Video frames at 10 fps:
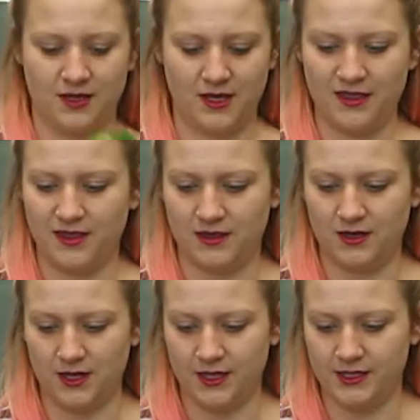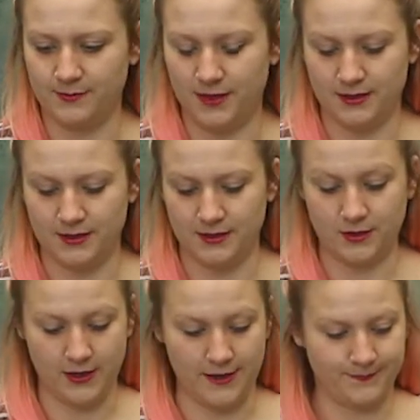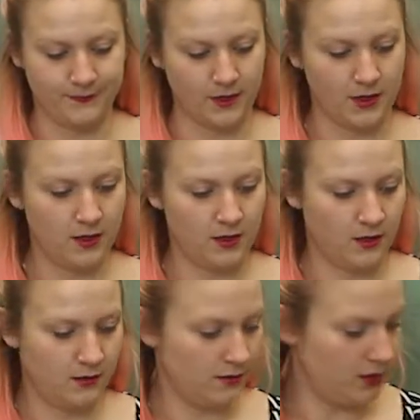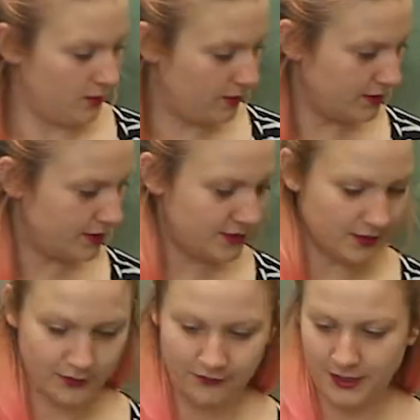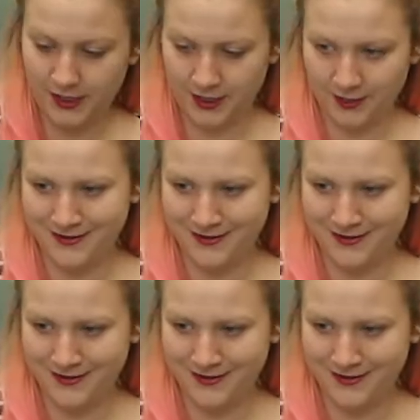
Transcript: I think the 9's better. Okay. You can just sit over here.